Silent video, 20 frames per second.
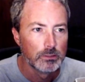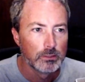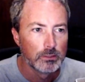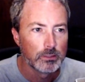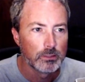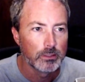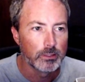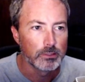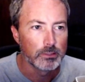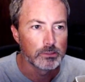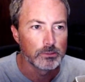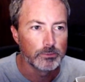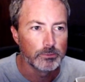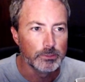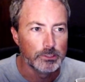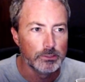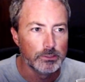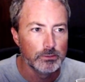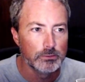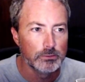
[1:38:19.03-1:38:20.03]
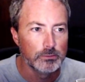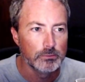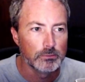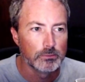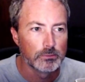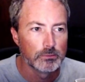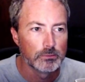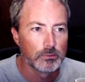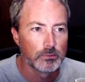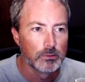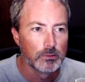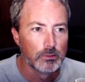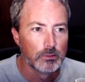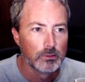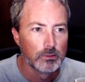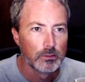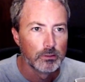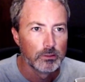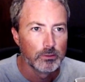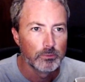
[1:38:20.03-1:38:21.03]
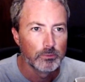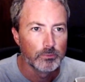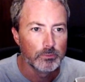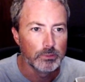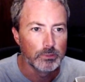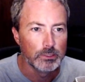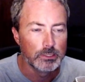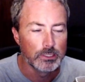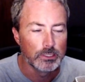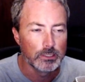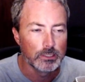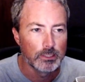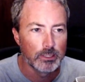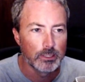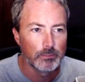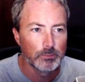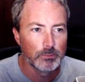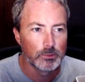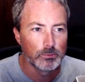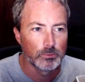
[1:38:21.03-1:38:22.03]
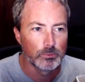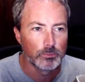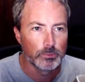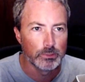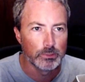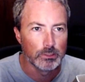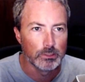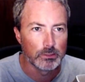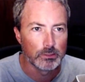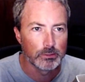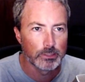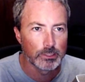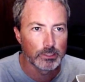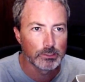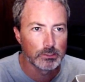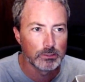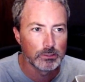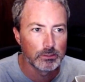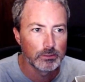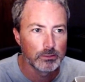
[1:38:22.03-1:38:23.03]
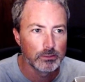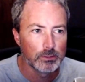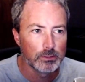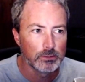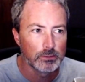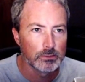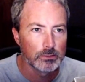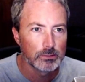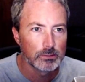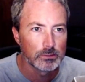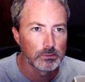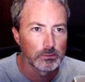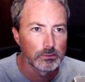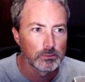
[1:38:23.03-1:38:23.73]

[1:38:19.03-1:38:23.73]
Alright, so we shoot. We take damage when we crash into things.